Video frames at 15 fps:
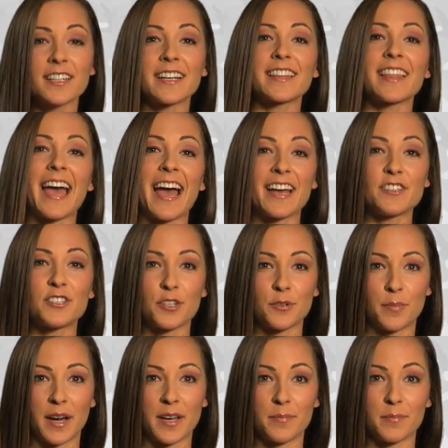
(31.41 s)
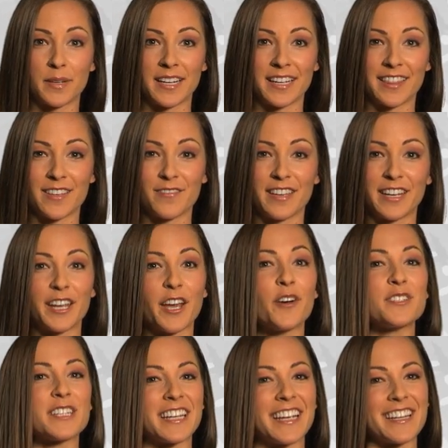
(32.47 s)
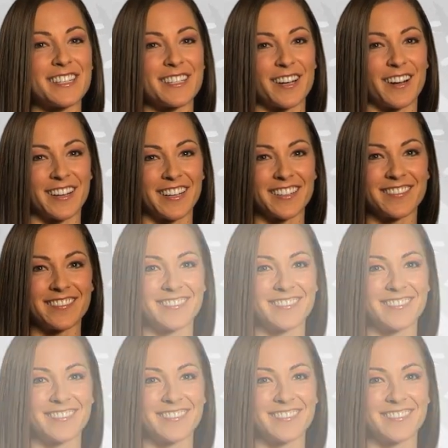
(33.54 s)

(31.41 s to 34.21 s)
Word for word: click the Add To button beneath the video to get started.